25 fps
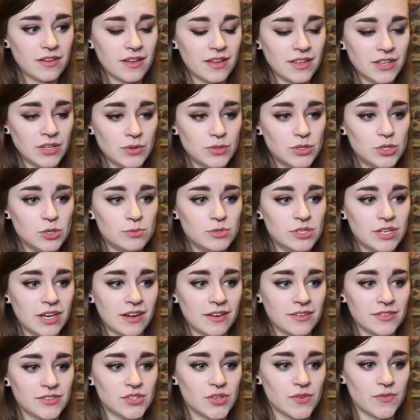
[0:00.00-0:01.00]
a YouTube
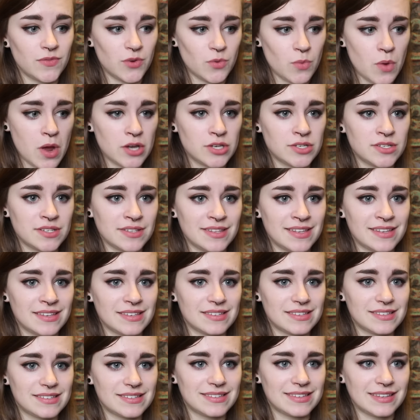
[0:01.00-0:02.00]
channel, so if you're watching
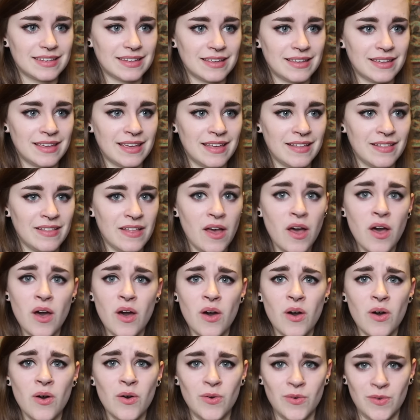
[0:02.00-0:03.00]
this,
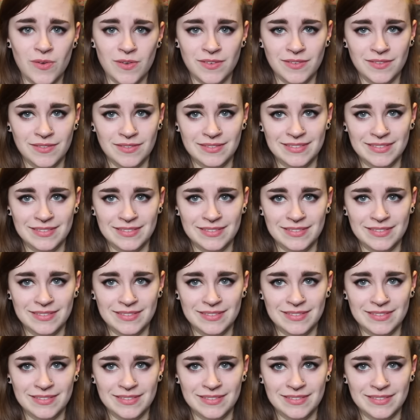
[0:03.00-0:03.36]
hello!